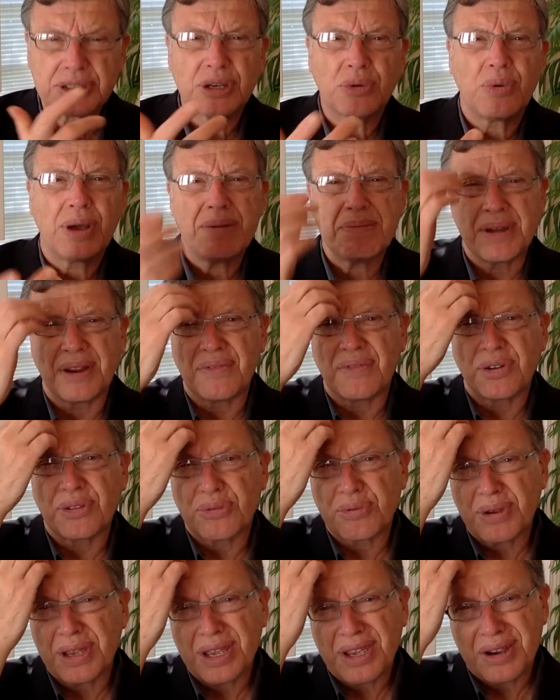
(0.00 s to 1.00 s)
say, wait a minute, for
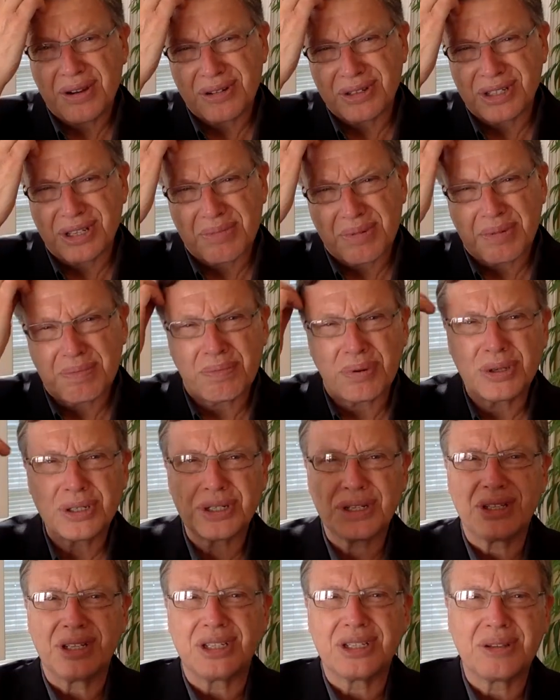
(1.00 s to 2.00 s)
3 years you've been
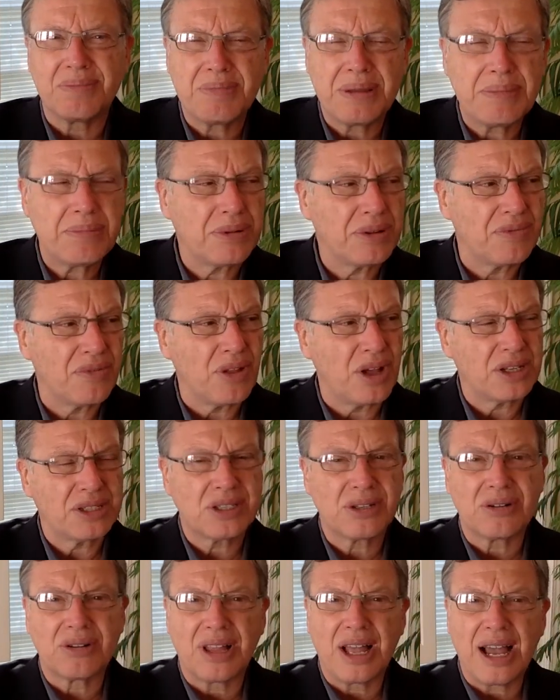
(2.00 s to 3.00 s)
pushing this. If people have
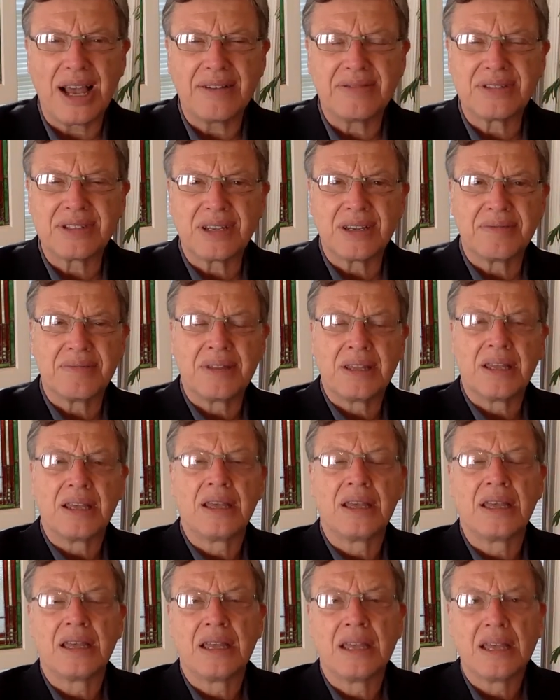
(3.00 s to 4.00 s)
lost their lives
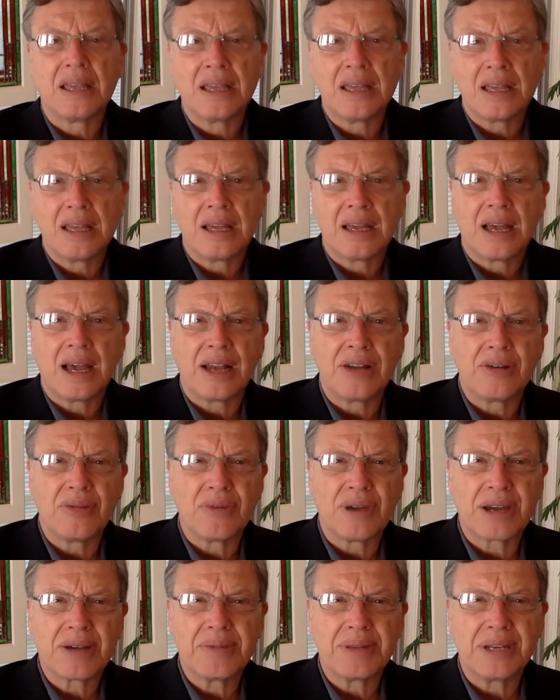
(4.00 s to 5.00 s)
on your
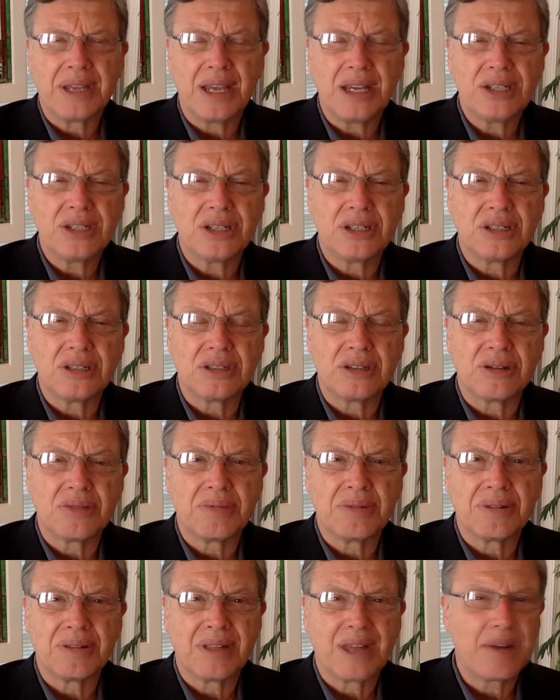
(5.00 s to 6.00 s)
recommendations, there
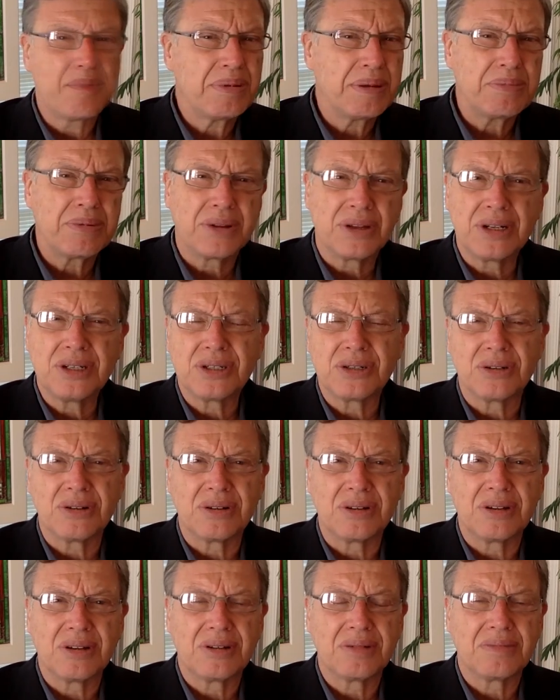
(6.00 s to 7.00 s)
have been a lot of people
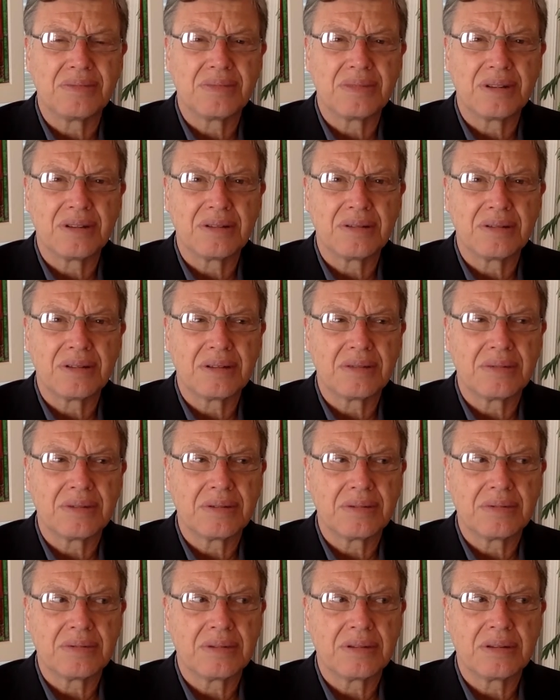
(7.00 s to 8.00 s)
injured. The
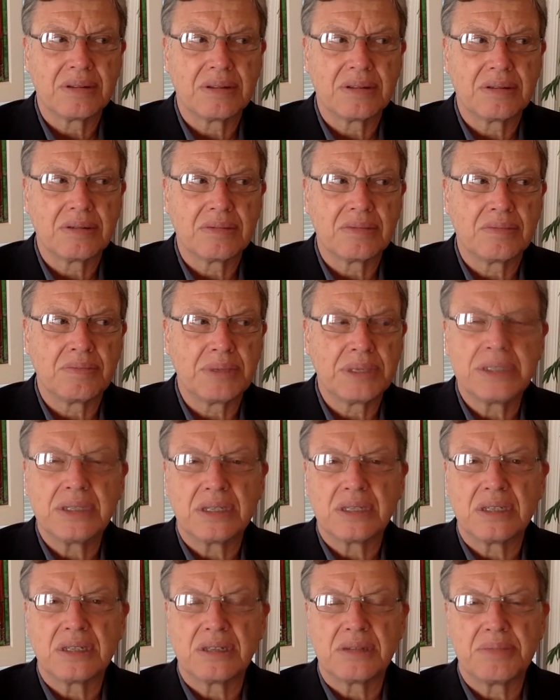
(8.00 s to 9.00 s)

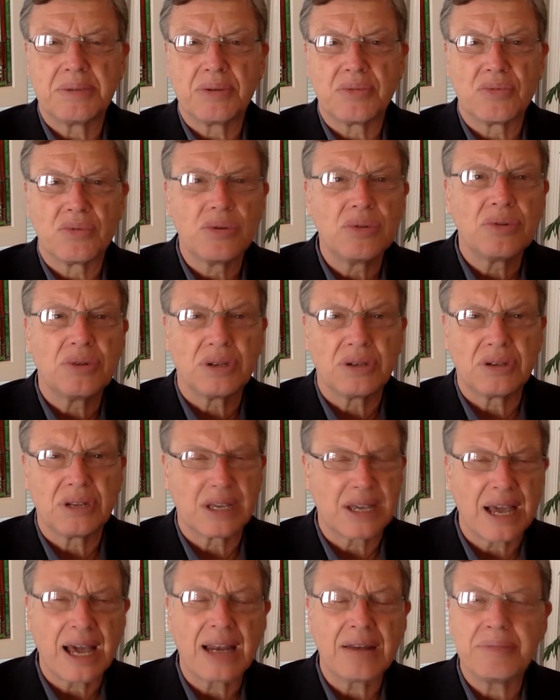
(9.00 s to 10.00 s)
businesses have been ruined. The
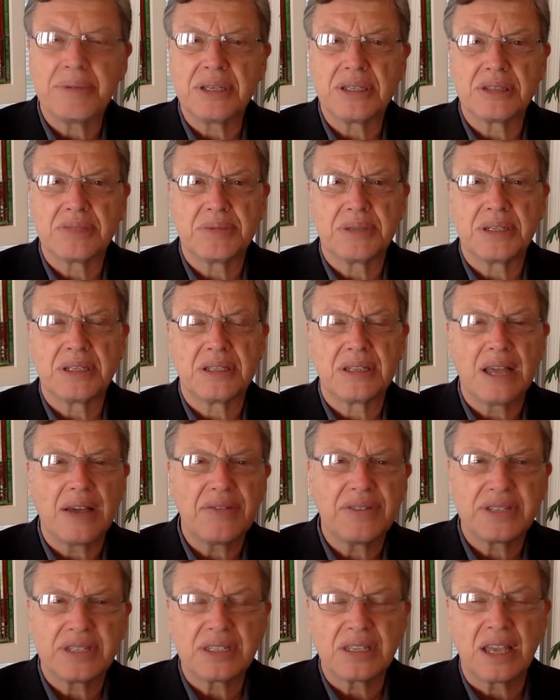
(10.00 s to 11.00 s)
economy has been
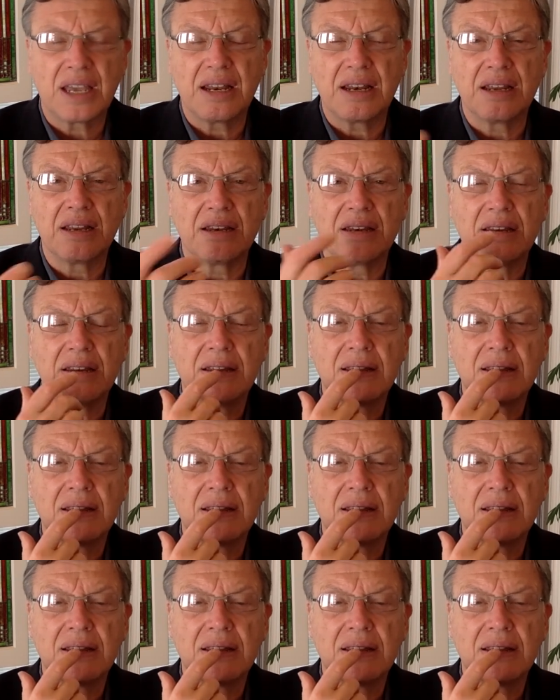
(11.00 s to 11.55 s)
devastated.